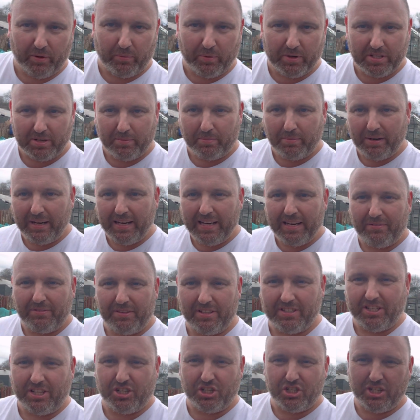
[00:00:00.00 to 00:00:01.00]
which I believe
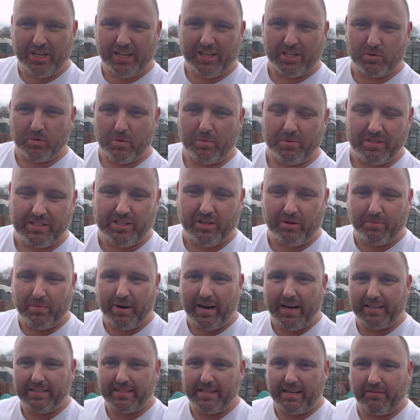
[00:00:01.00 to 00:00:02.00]
there's a chance we still
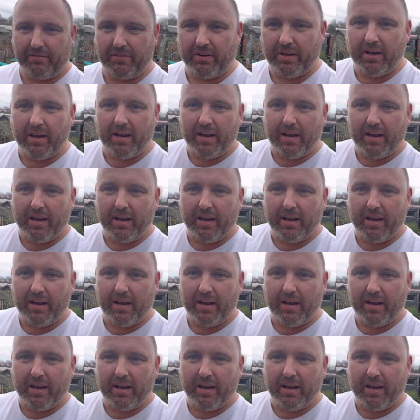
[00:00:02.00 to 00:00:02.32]
might have,